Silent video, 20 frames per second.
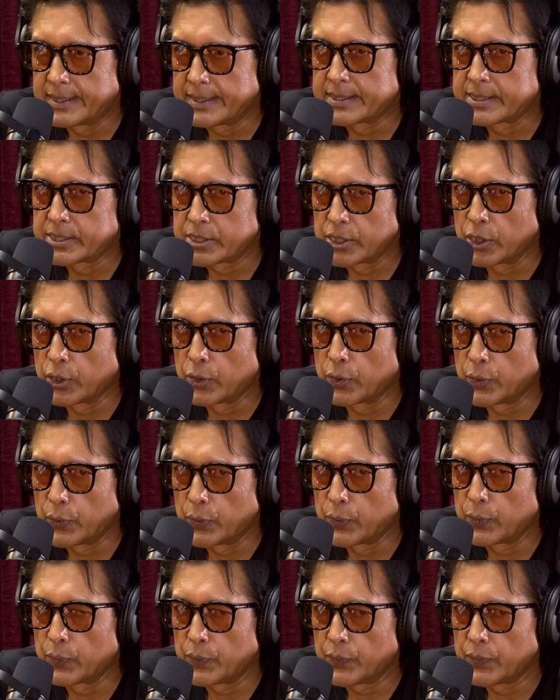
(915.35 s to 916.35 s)

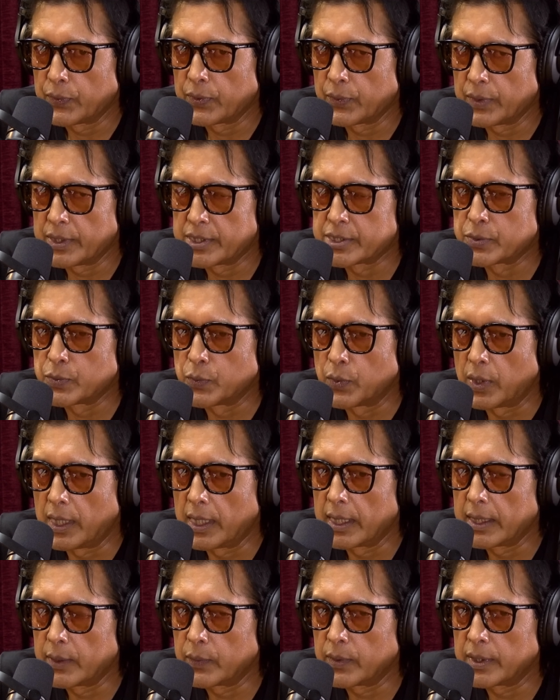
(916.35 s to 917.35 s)
So the reason
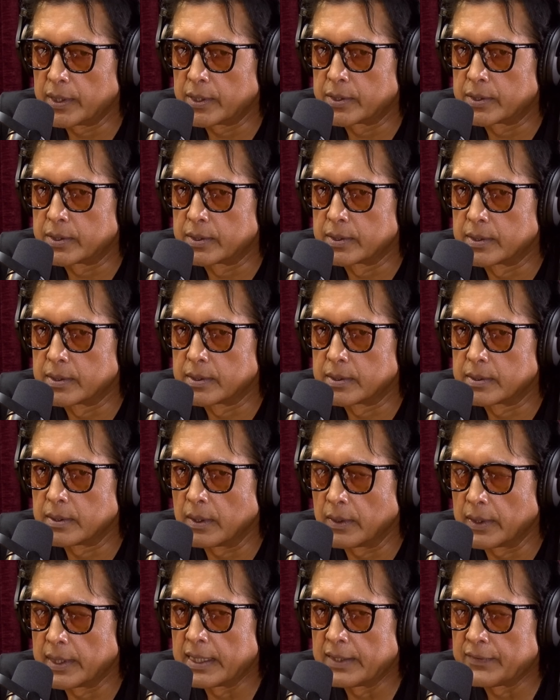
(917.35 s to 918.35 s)
why we
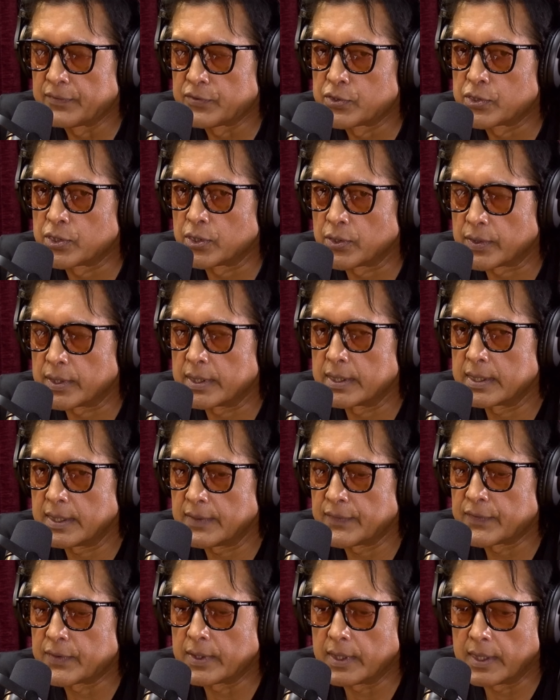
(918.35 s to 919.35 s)
don't have children
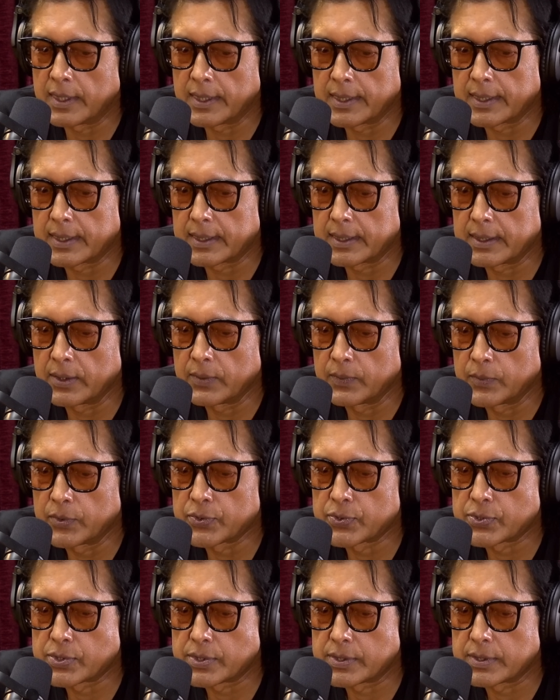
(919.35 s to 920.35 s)
after like
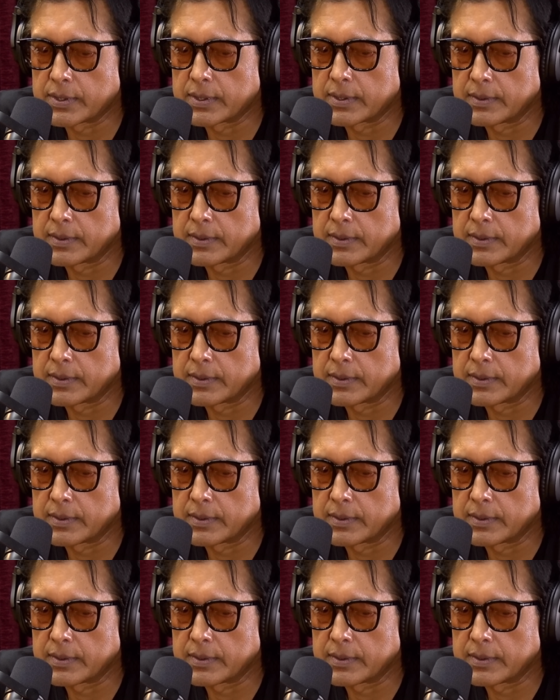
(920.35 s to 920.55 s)
almost